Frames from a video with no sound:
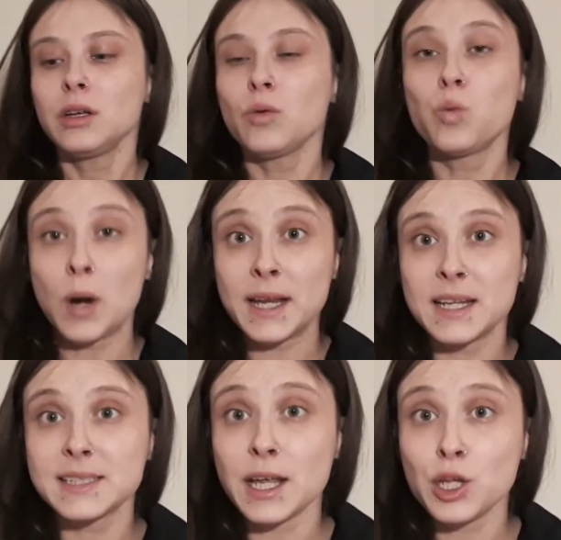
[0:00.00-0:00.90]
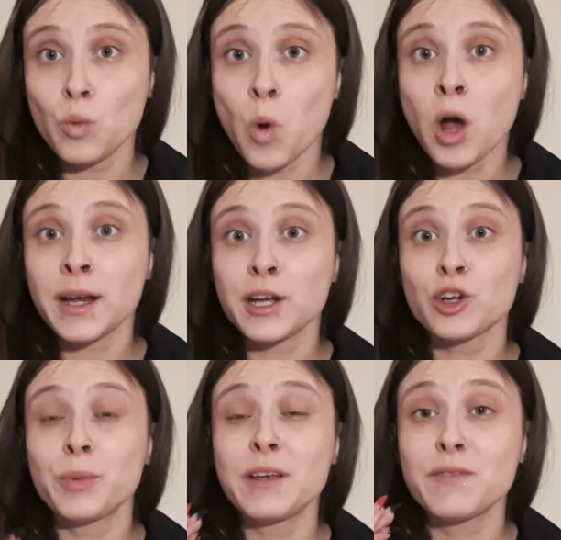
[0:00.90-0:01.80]
what it is that you want, and
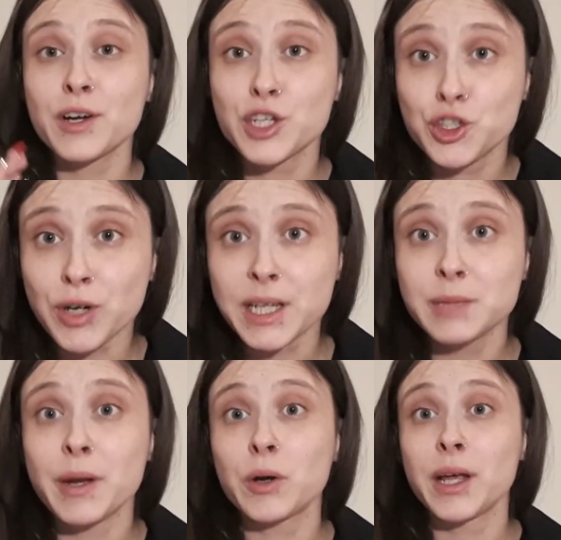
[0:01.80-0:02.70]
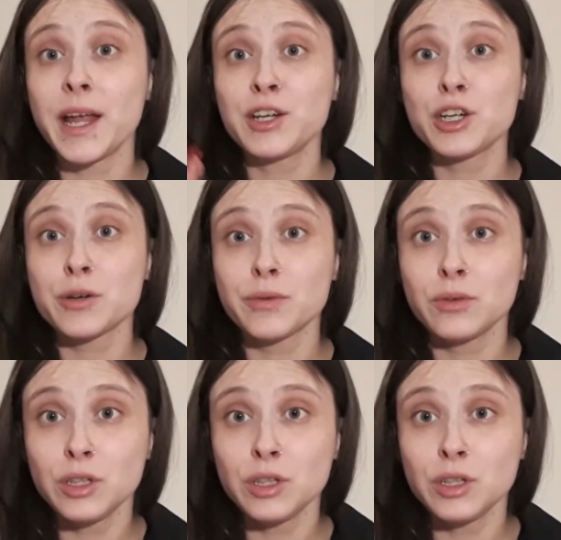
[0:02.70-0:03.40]
you're being very strict about it, and you're,